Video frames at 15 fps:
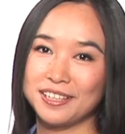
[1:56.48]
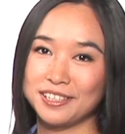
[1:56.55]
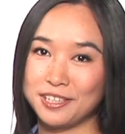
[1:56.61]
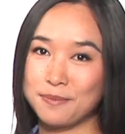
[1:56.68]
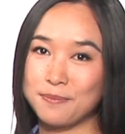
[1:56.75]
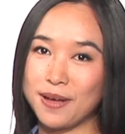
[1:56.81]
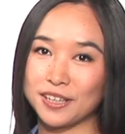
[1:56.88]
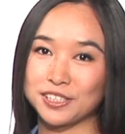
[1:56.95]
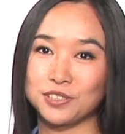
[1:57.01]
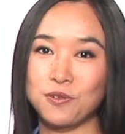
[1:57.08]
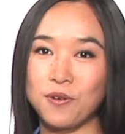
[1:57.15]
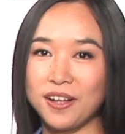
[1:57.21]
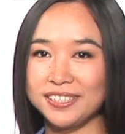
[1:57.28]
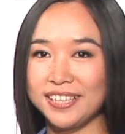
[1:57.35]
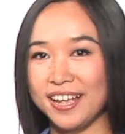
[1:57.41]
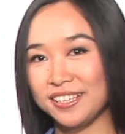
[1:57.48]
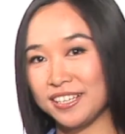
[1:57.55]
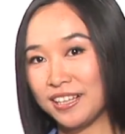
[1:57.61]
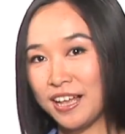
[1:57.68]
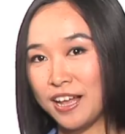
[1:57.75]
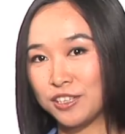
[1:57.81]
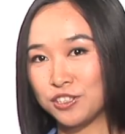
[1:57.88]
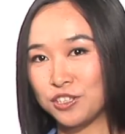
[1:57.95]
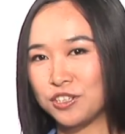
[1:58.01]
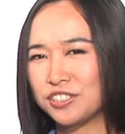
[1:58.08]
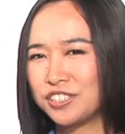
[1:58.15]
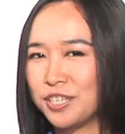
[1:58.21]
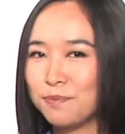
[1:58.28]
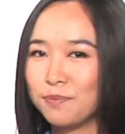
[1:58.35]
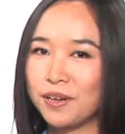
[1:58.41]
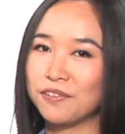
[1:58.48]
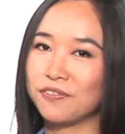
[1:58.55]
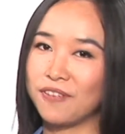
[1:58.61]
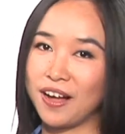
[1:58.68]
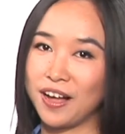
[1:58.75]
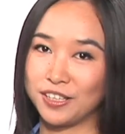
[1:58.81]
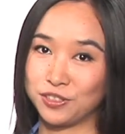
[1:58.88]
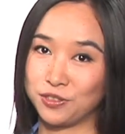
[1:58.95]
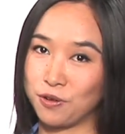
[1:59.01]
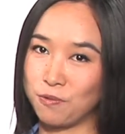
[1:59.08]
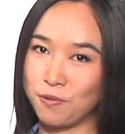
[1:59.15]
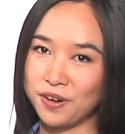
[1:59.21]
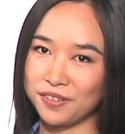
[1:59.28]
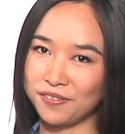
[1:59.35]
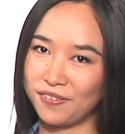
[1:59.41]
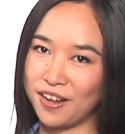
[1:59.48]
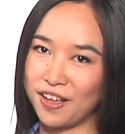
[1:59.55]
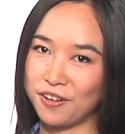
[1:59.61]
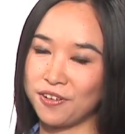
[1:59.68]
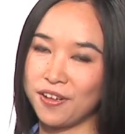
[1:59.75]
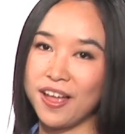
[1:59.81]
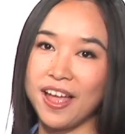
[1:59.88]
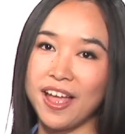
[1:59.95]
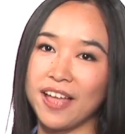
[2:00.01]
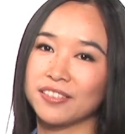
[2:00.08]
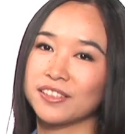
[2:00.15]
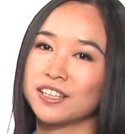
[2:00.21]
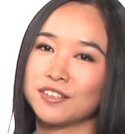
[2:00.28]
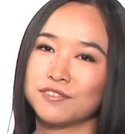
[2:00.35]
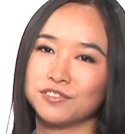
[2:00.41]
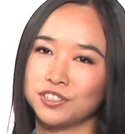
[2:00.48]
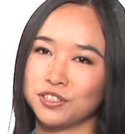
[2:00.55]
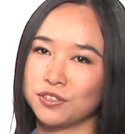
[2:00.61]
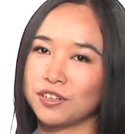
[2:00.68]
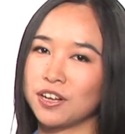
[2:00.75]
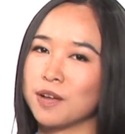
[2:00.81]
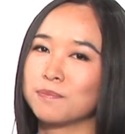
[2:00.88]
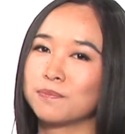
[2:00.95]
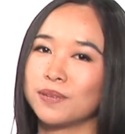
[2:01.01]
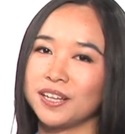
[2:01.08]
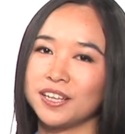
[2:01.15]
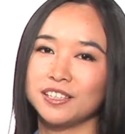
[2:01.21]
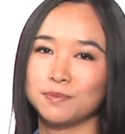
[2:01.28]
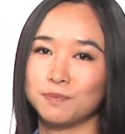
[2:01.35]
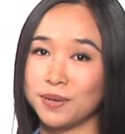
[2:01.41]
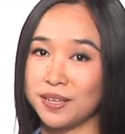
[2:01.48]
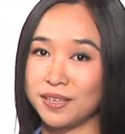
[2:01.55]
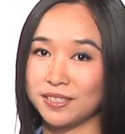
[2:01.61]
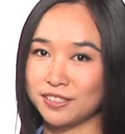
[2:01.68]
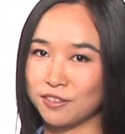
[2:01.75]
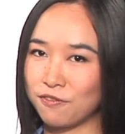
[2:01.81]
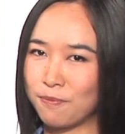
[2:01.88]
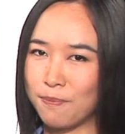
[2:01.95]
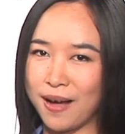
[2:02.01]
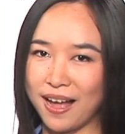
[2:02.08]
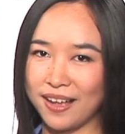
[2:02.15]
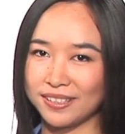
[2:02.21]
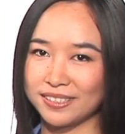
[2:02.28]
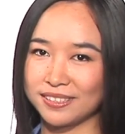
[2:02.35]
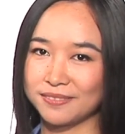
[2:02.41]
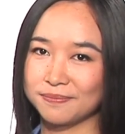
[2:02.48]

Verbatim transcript: The MACSQuant Analyzer simplifies your workflow and gives you complete peace of mind.